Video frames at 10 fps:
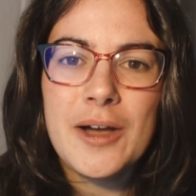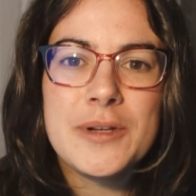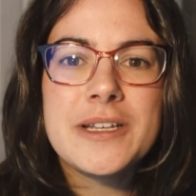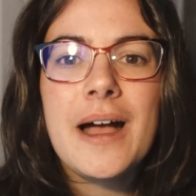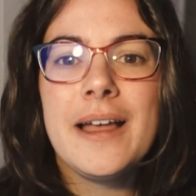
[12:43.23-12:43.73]

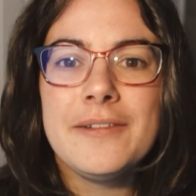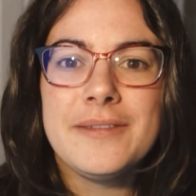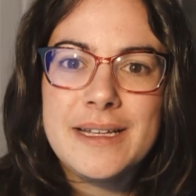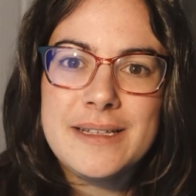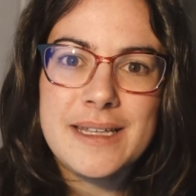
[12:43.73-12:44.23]
which I've
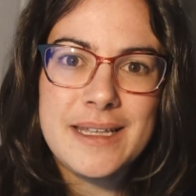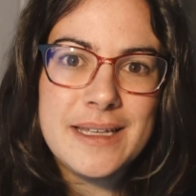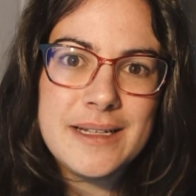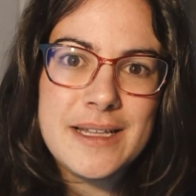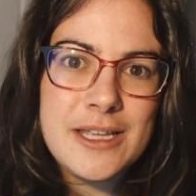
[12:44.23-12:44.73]
linked
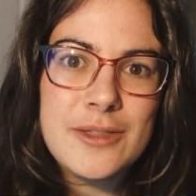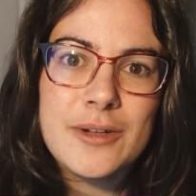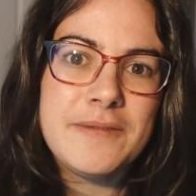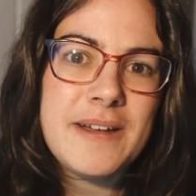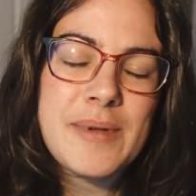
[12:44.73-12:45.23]
in the
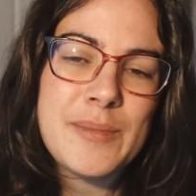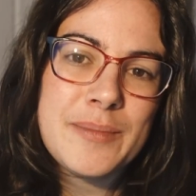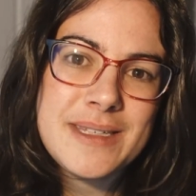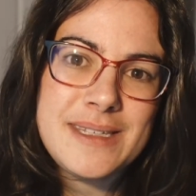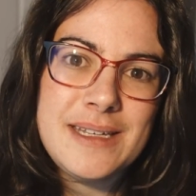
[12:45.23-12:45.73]

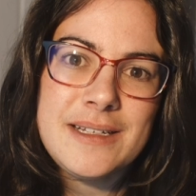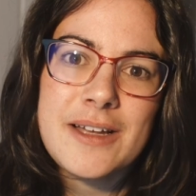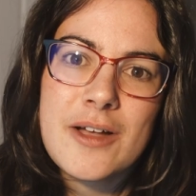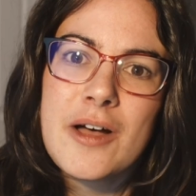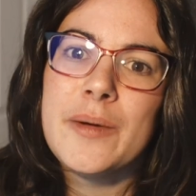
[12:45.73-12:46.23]

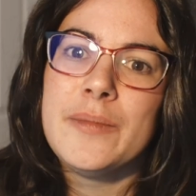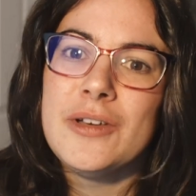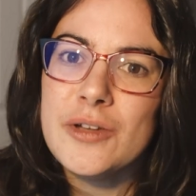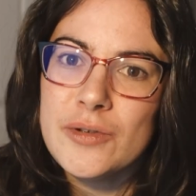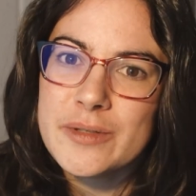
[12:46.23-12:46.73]
35mmc.com
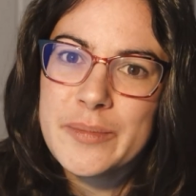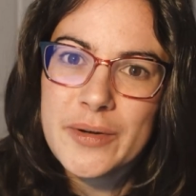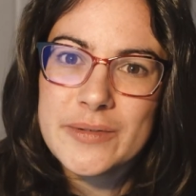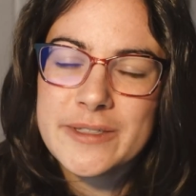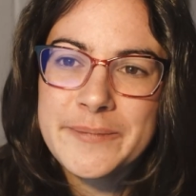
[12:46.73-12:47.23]
news
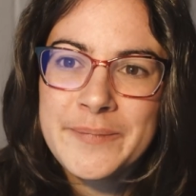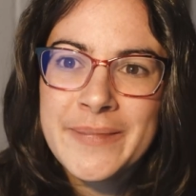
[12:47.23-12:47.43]
post.